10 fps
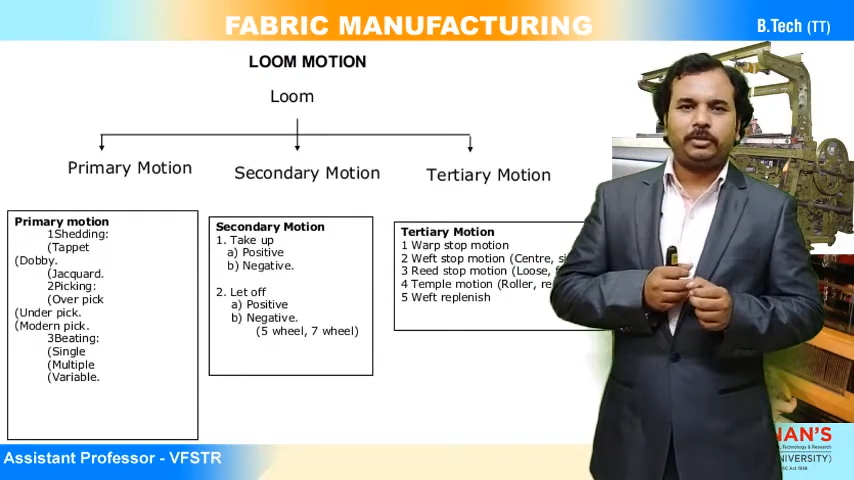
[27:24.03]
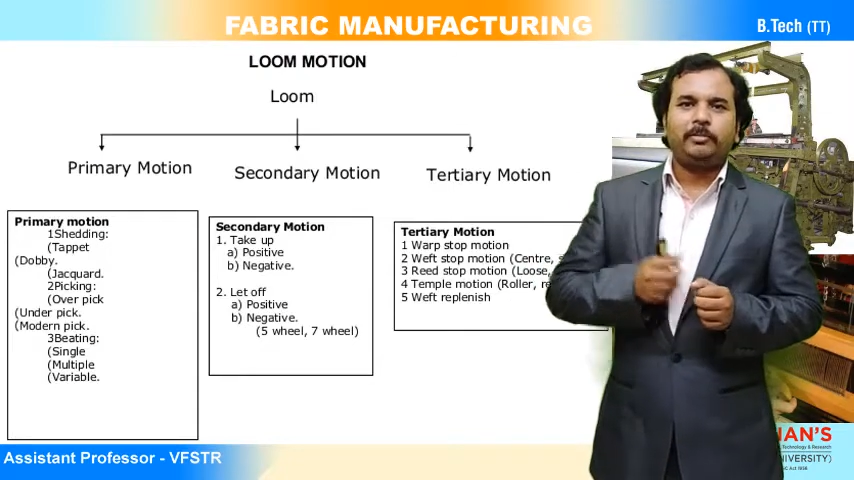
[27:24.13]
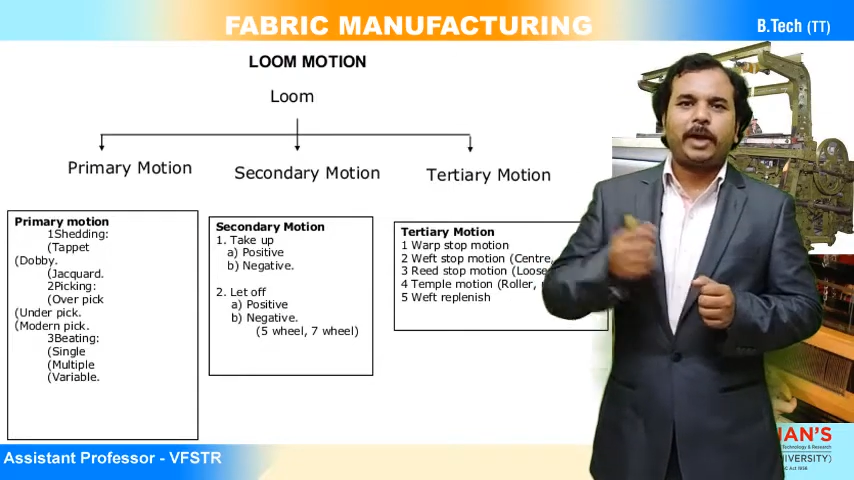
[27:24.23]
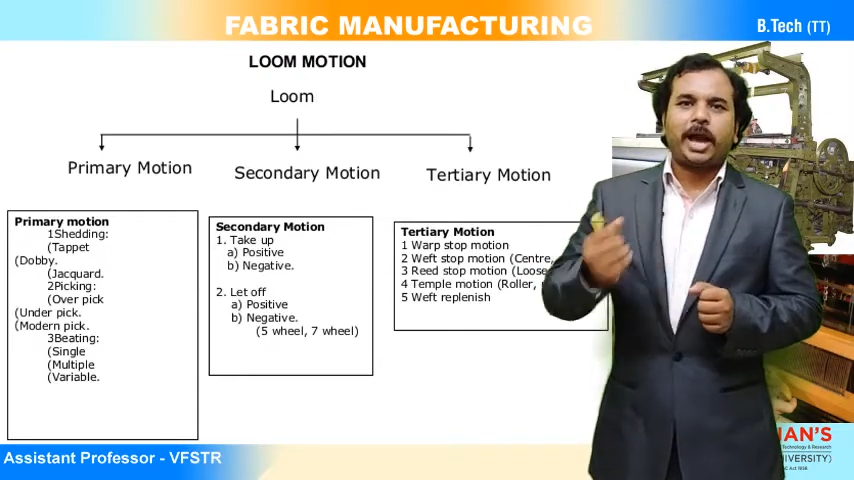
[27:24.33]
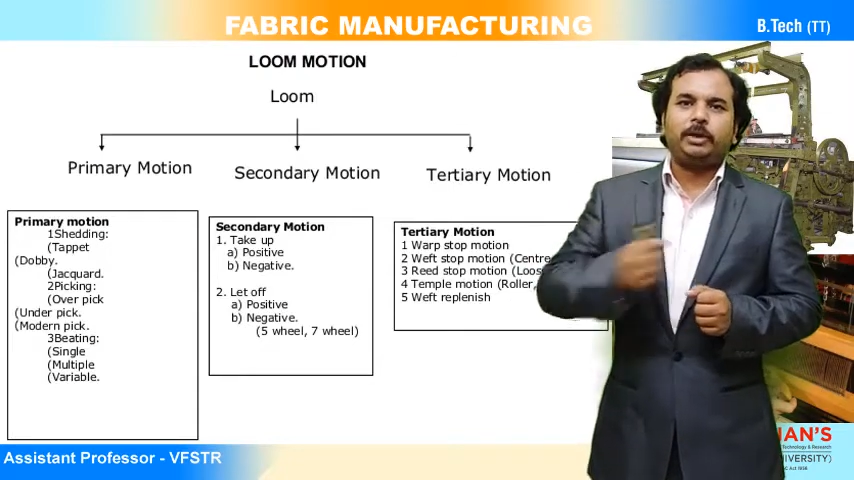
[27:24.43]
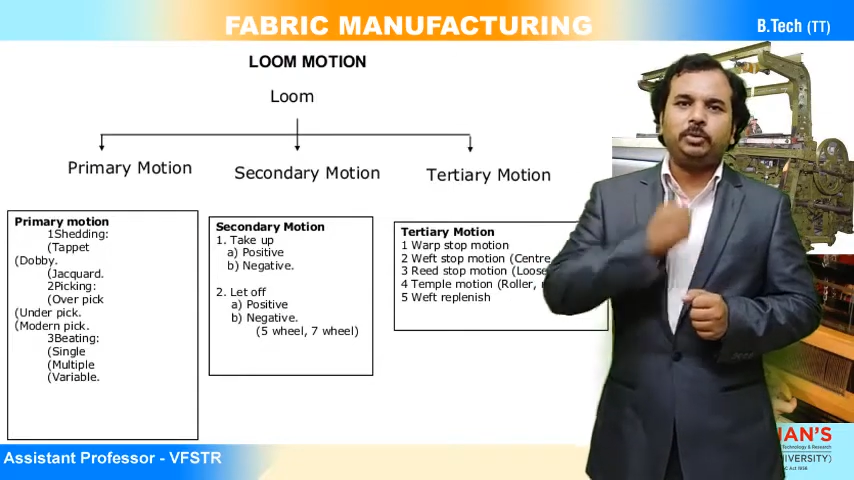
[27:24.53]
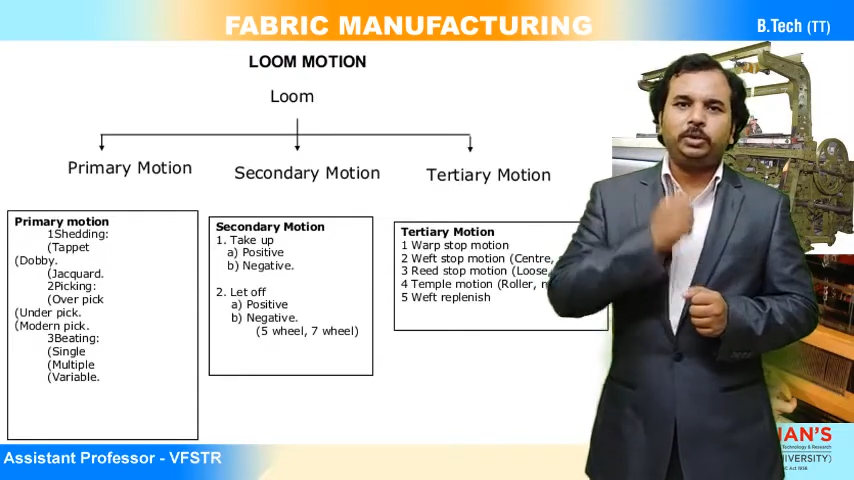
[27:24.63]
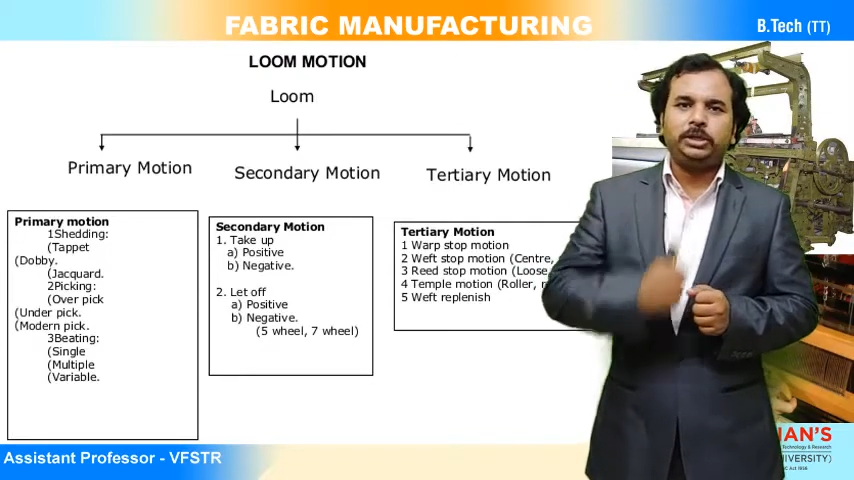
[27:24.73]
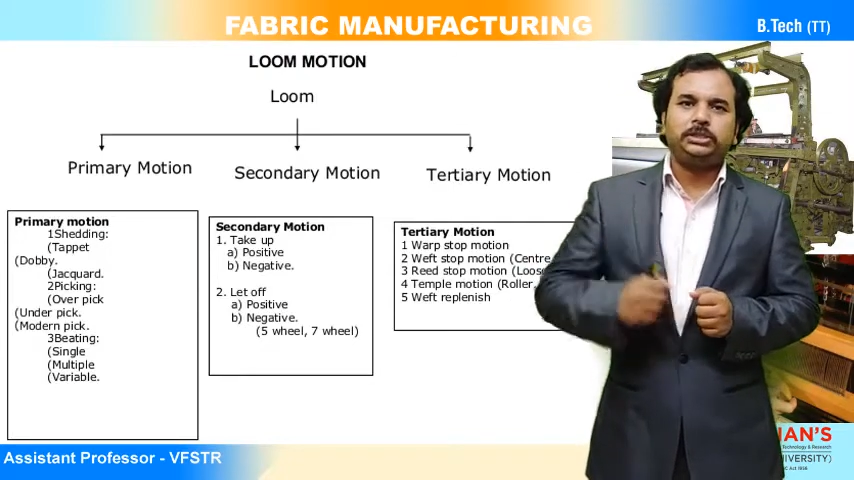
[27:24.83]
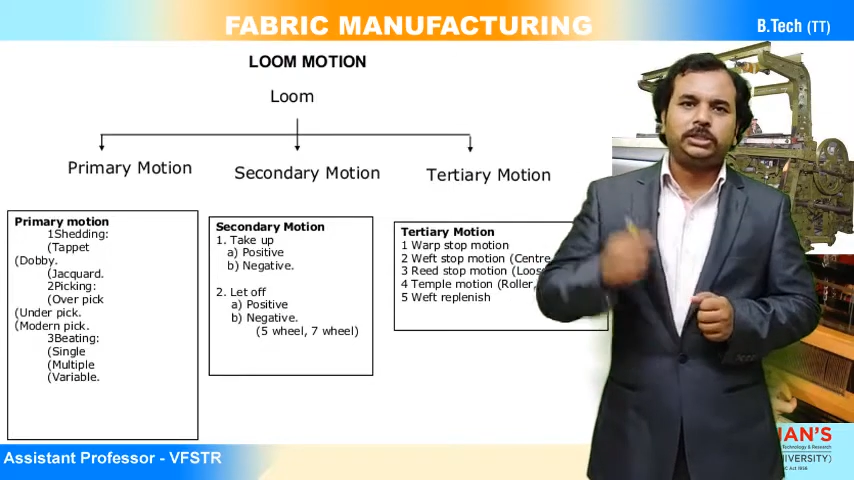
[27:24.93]
the man
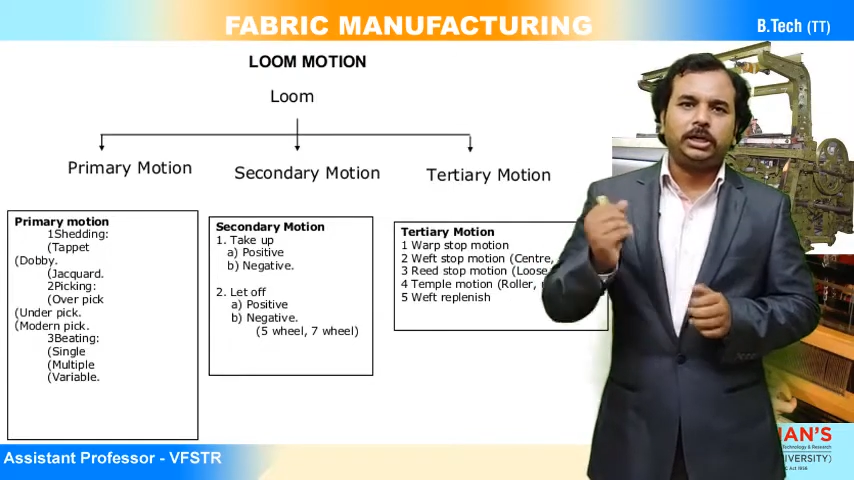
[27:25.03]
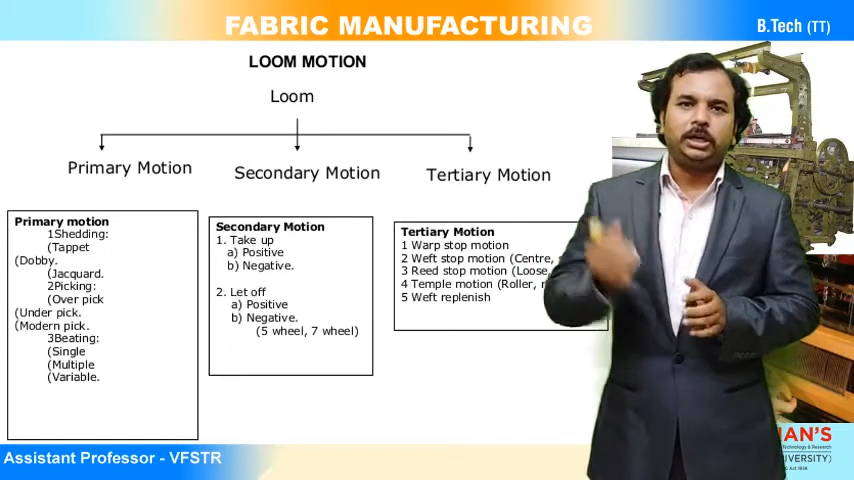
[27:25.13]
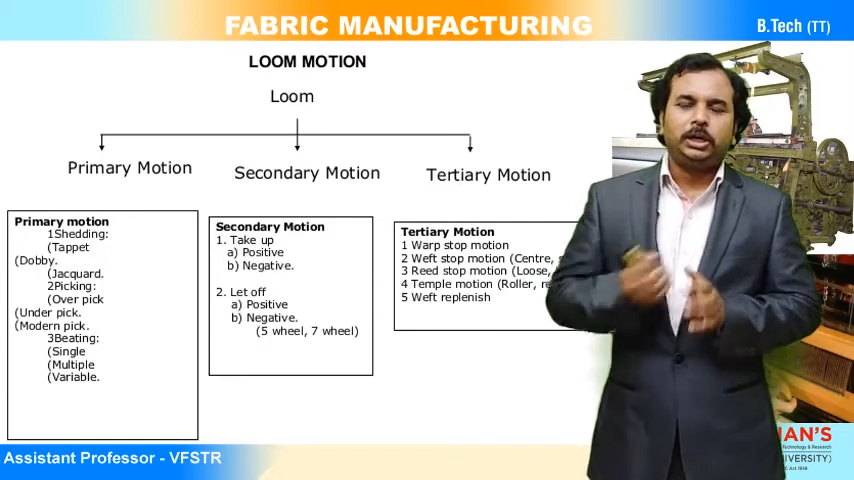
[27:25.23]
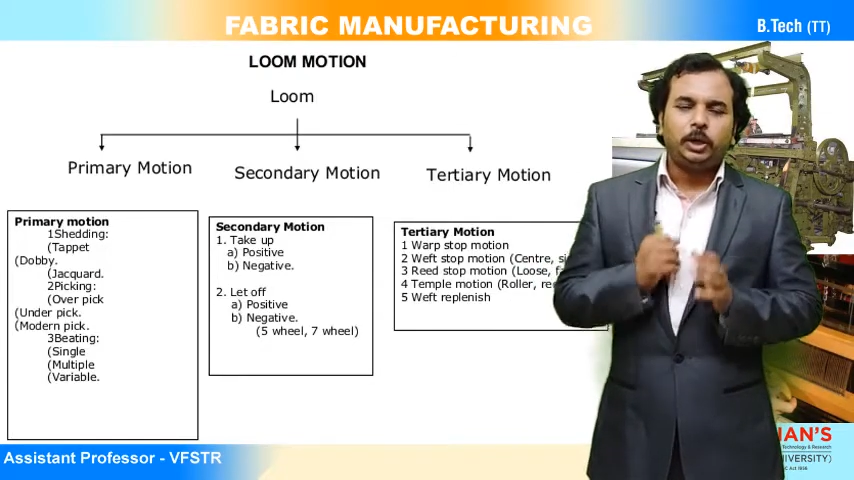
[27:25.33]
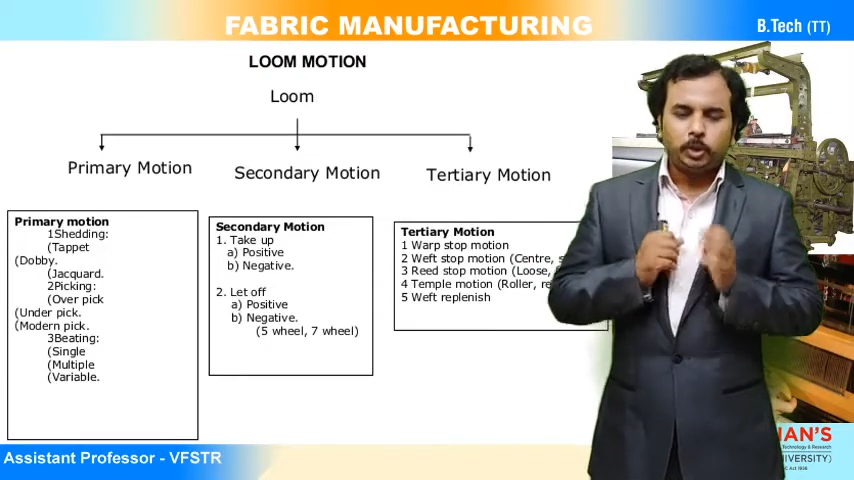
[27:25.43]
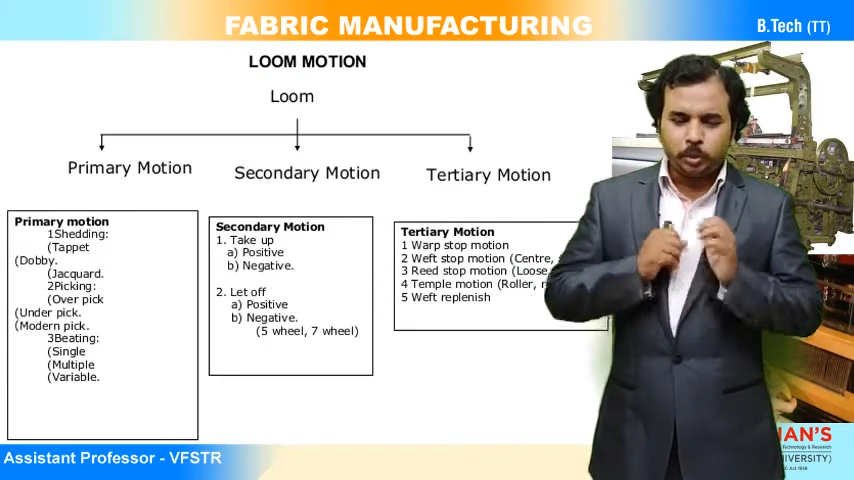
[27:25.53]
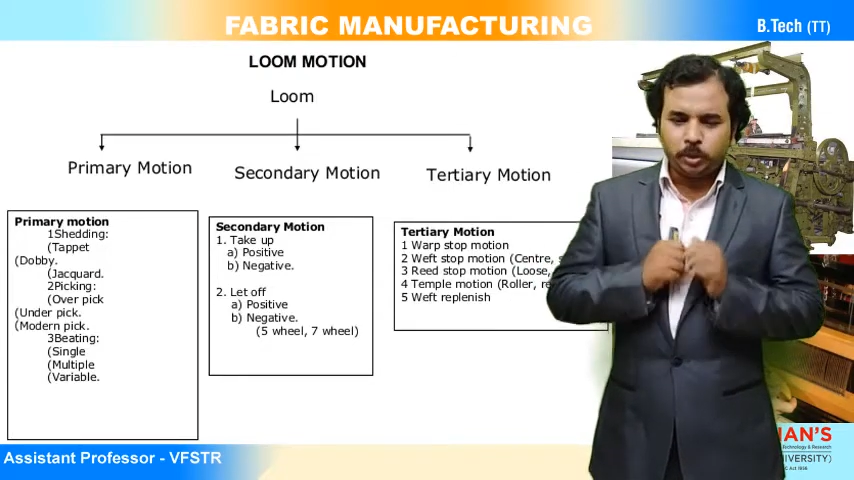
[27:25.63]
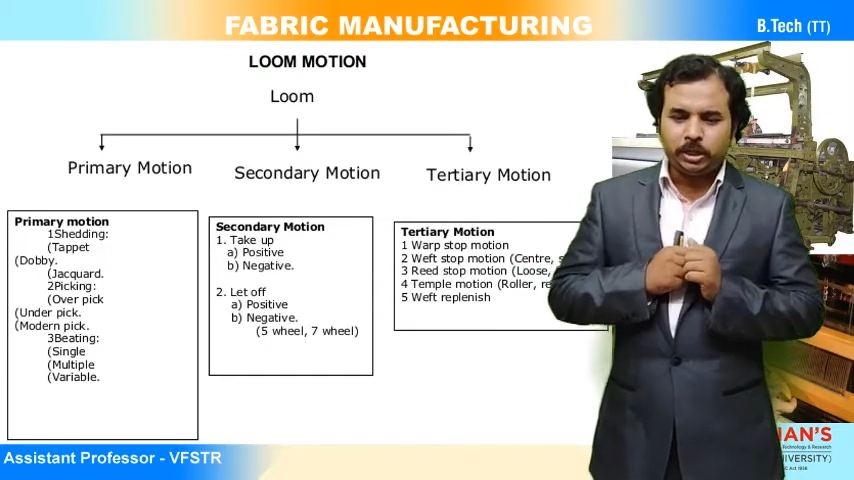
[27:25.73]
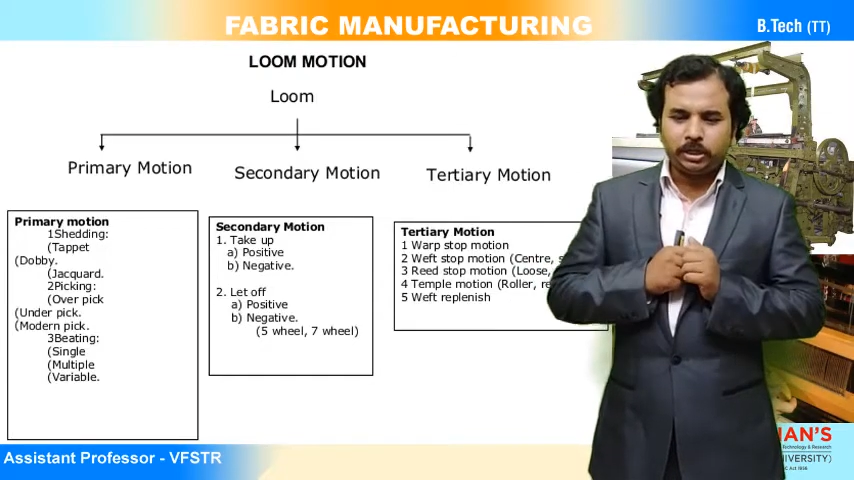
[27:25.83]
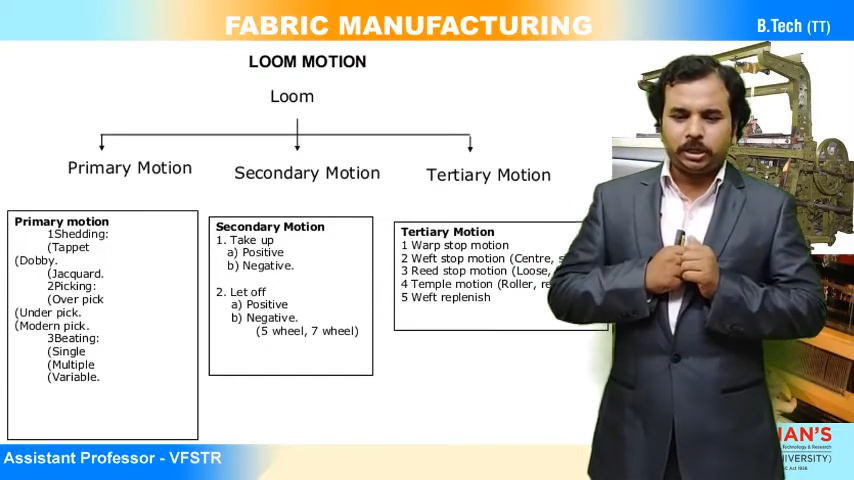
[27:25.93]
who is
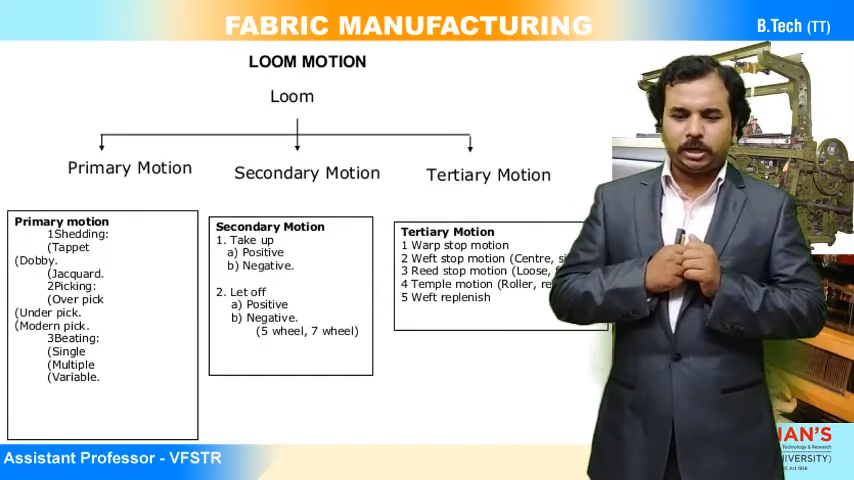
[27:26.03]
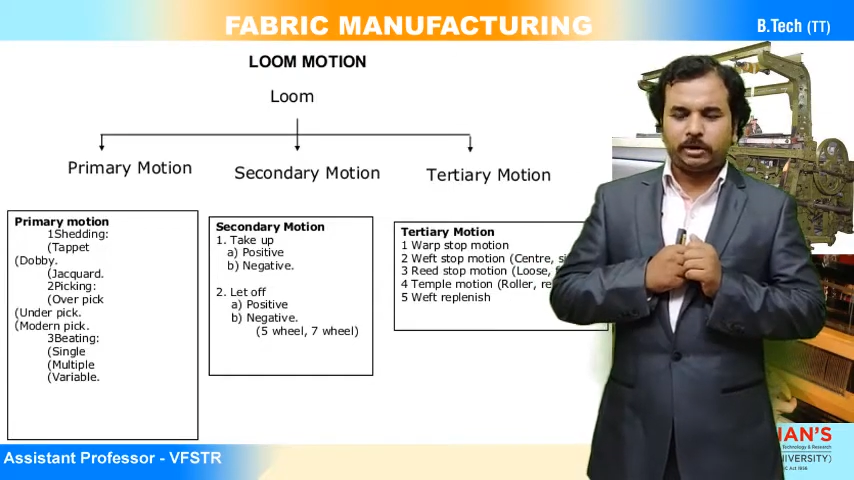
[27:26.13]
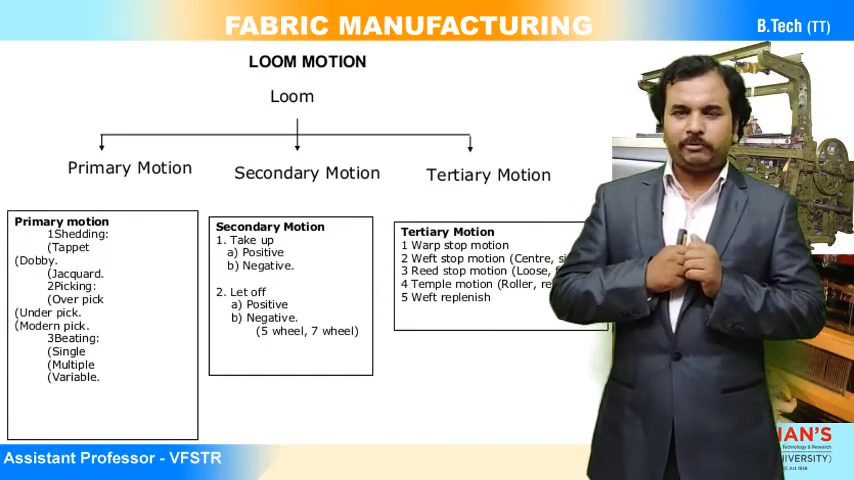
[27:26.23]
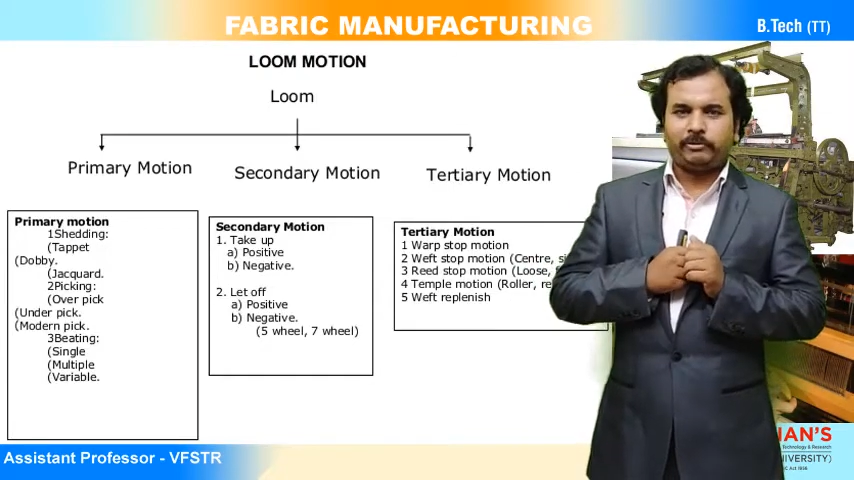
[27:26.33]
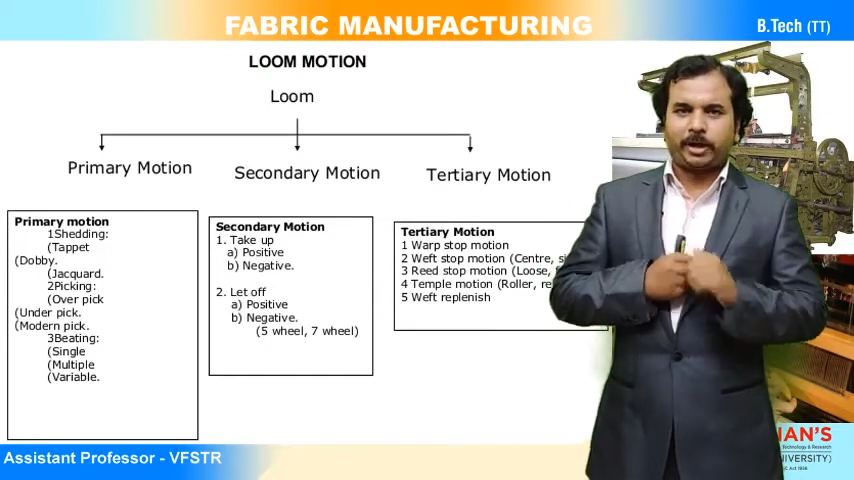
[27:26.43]
doing the